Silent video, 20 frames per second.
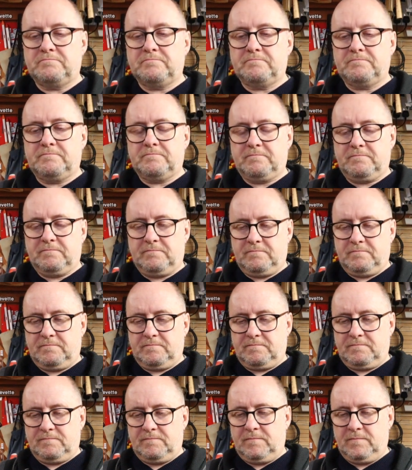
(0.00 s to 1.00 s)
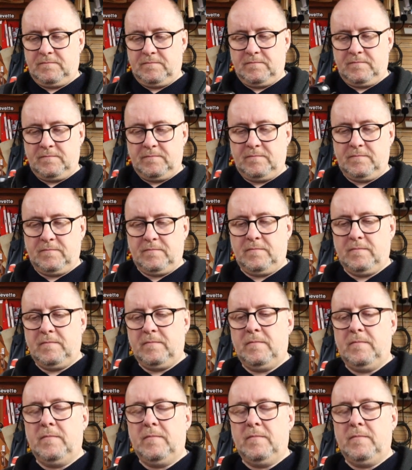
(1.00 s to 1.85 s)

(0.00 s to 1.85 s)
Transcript: No one is speaking in this clip.